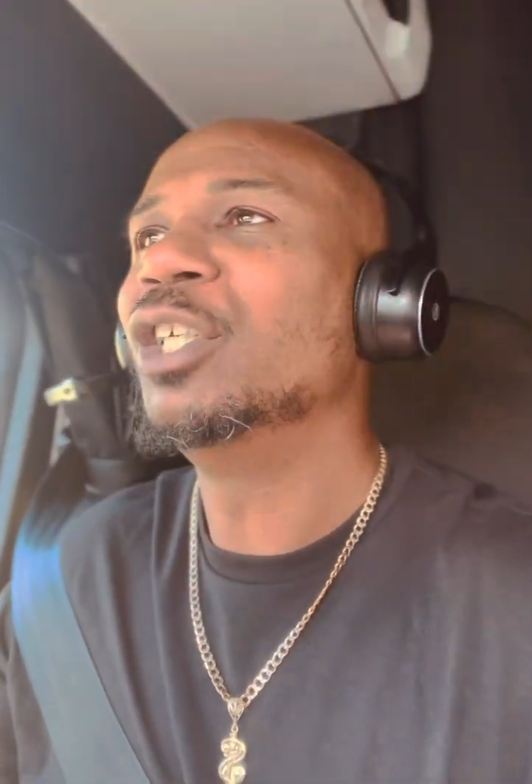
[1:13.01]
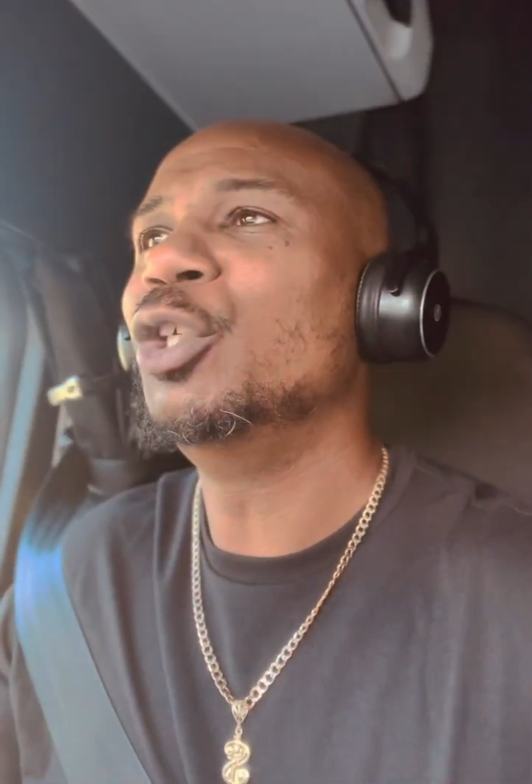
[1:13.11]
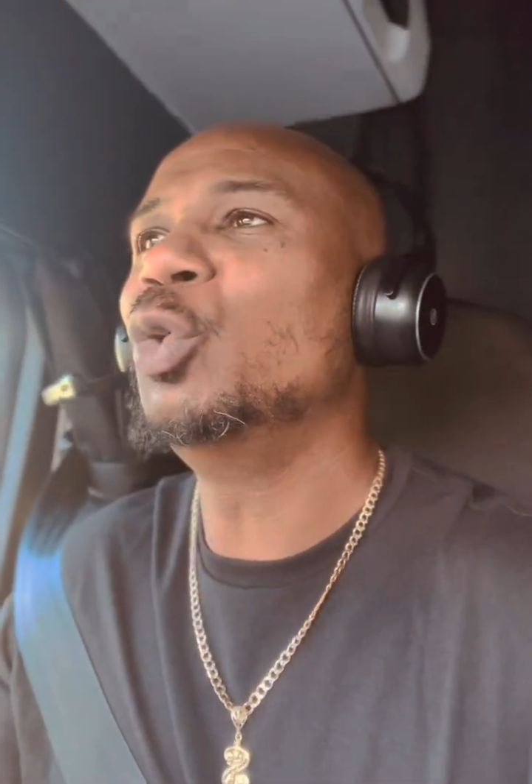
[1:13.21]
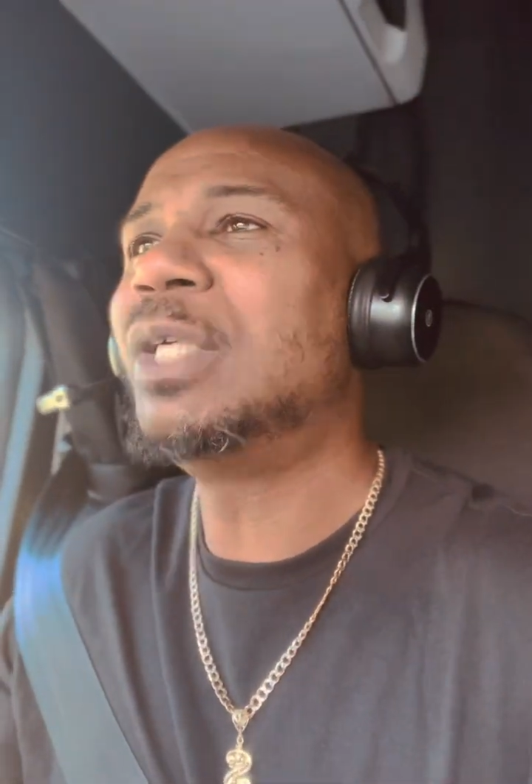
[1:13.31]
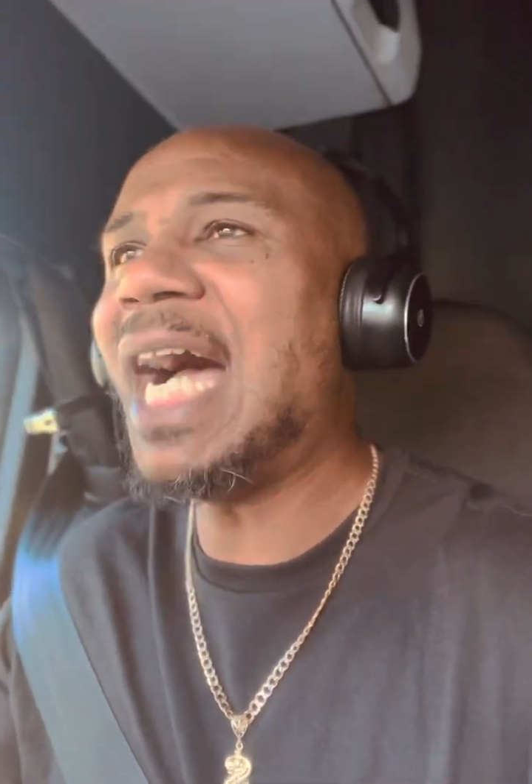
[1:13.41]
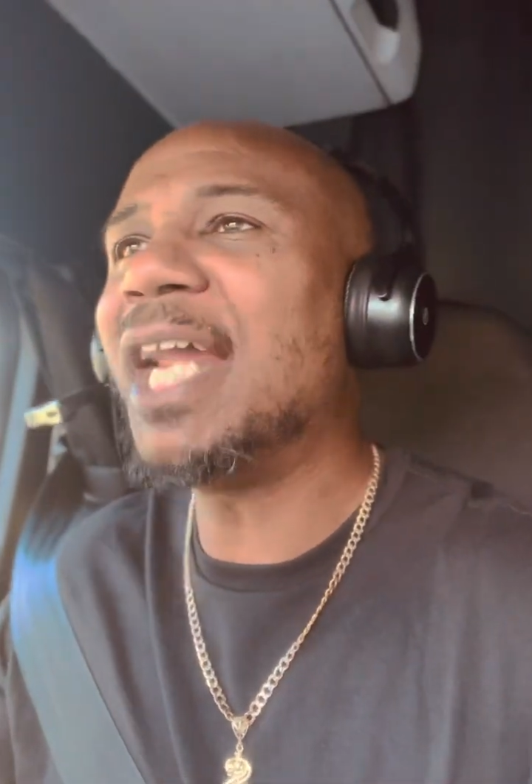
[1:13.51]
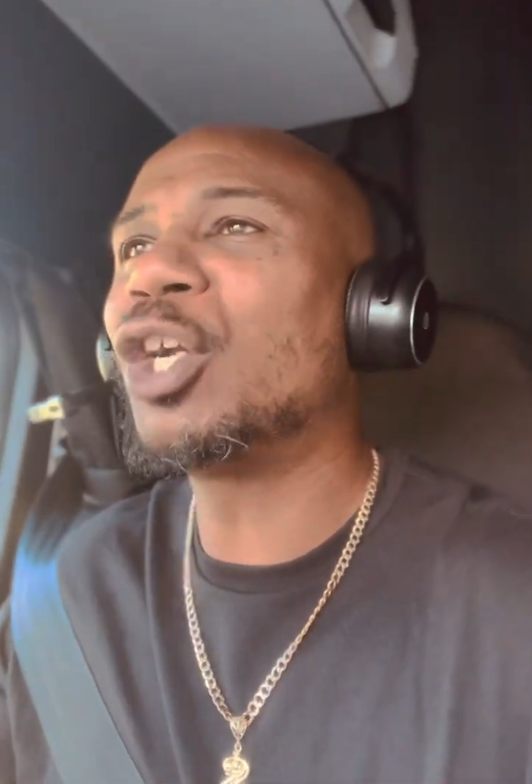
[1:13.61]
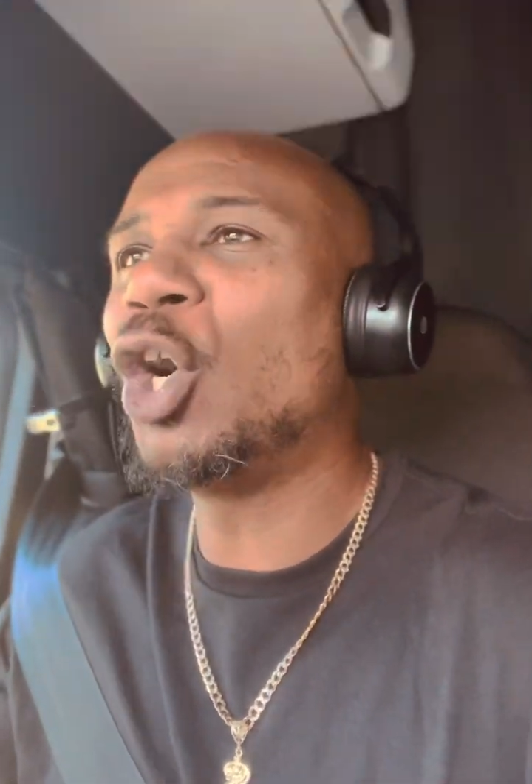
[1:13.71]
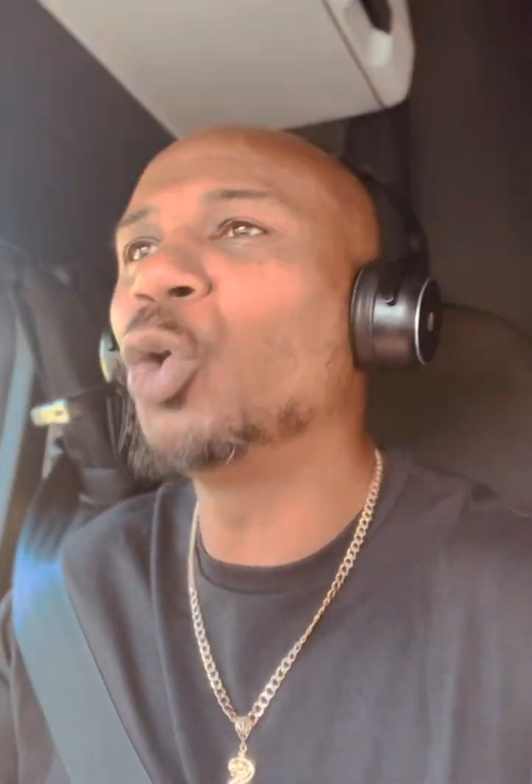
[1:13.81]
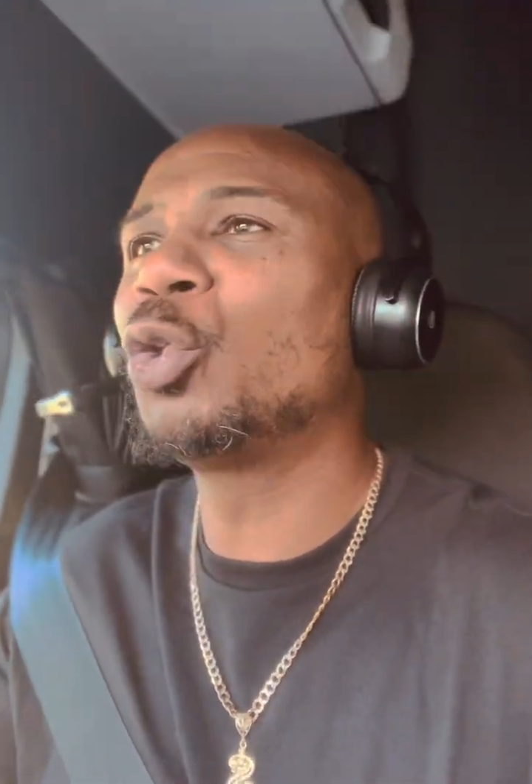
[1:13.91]
you got to
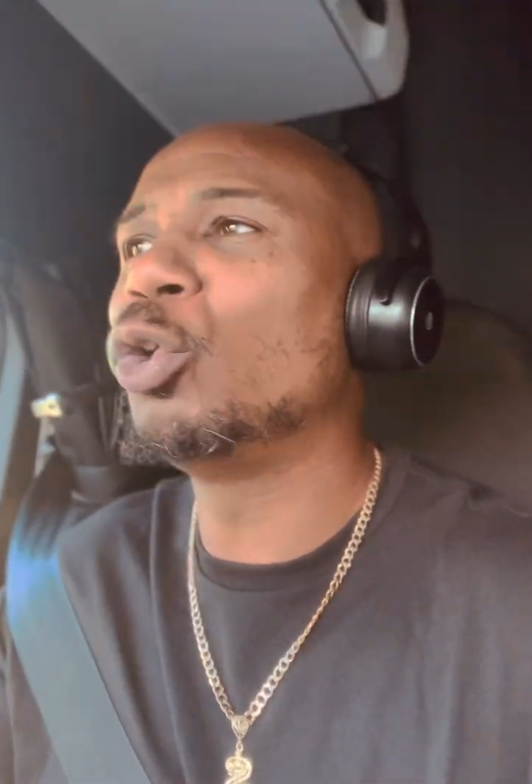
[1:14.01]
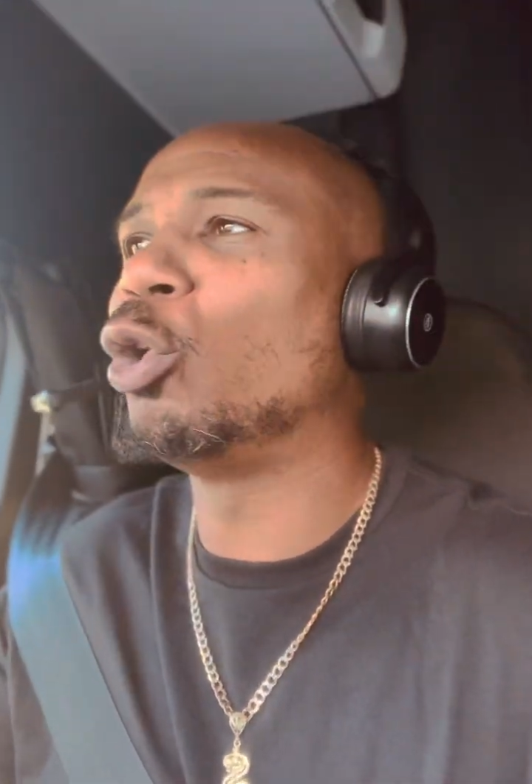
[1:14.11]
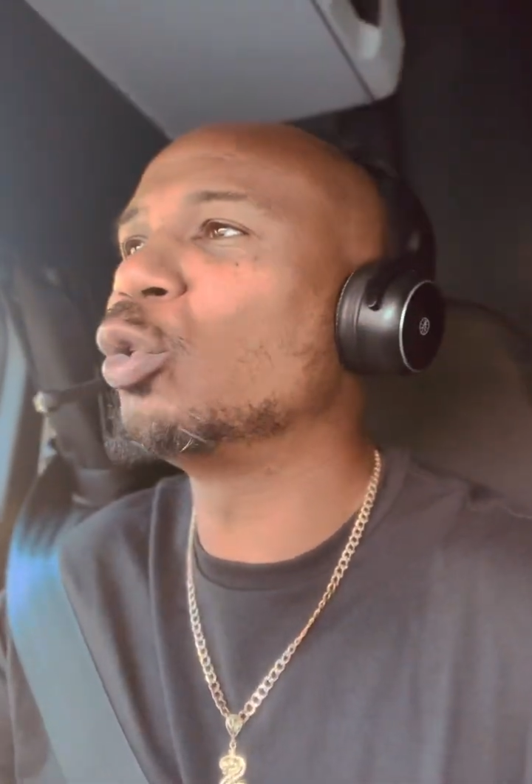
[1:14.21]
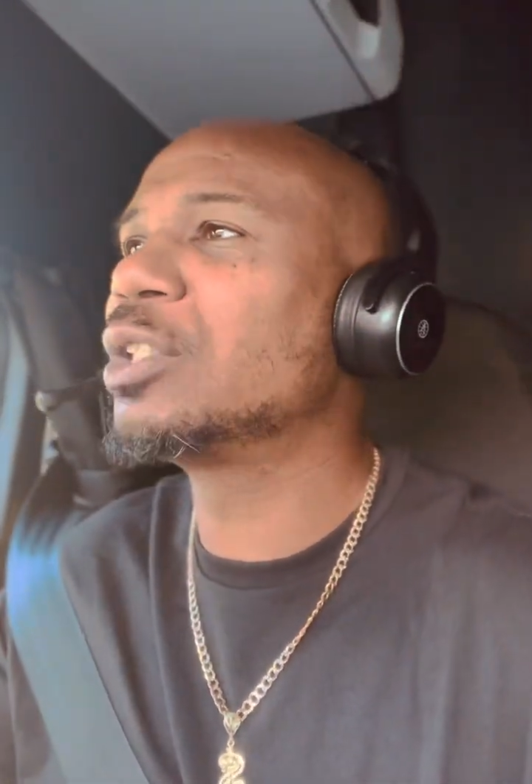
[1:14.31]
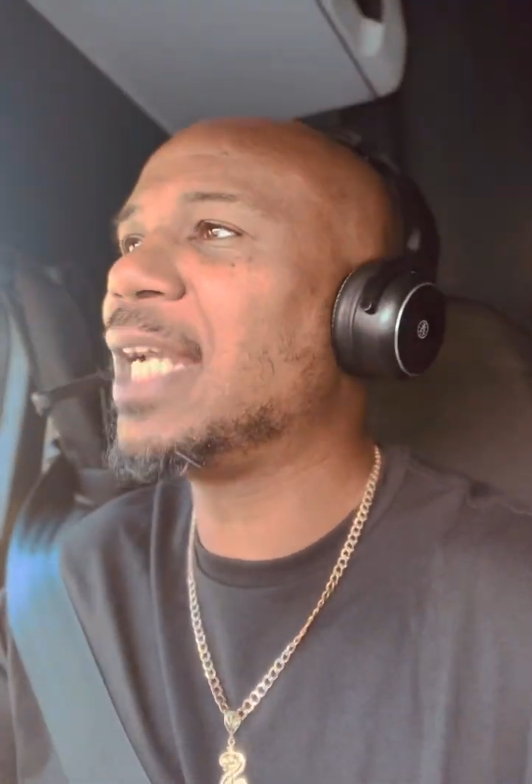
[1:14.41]
go through those